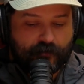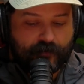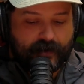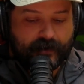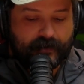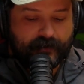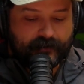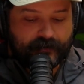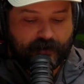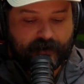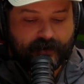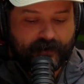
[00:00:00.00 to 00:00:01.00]
rankings
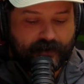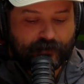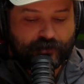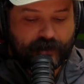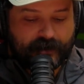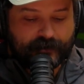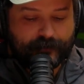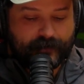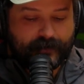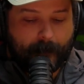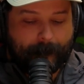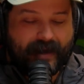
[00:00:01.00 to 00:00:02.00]
higher,
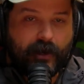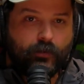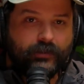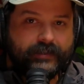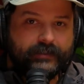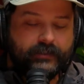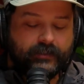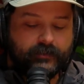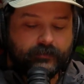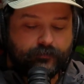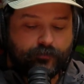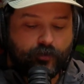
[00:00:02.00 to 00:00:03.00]
Jasmine
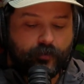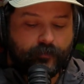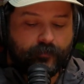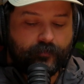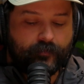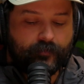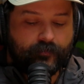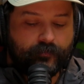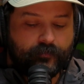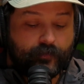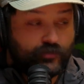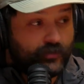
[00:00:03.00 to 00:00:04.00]
Paolini
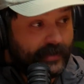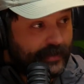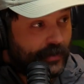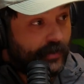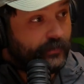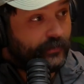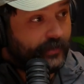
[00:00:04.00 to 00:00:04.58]
from Australian Idol,